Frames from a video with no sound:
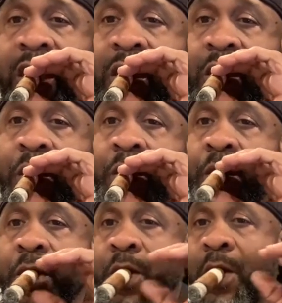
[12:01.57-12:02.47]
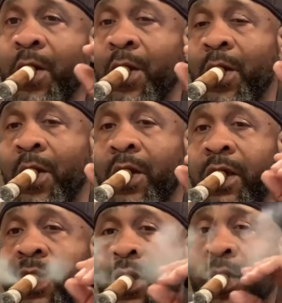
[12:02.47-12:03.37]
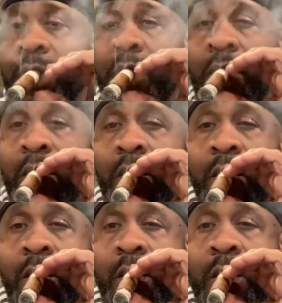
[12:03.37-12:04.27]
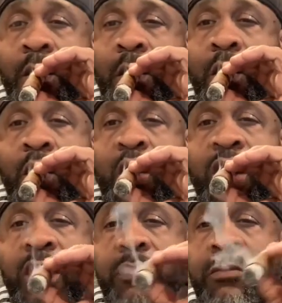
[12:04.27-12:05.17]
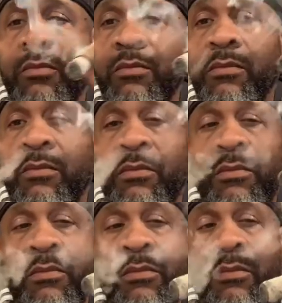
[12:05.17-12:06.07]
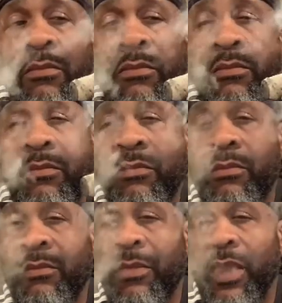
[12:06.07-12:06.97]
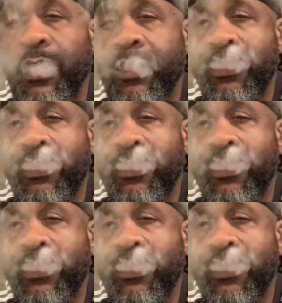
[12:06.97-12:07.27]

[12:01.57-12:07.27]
Nothing is said.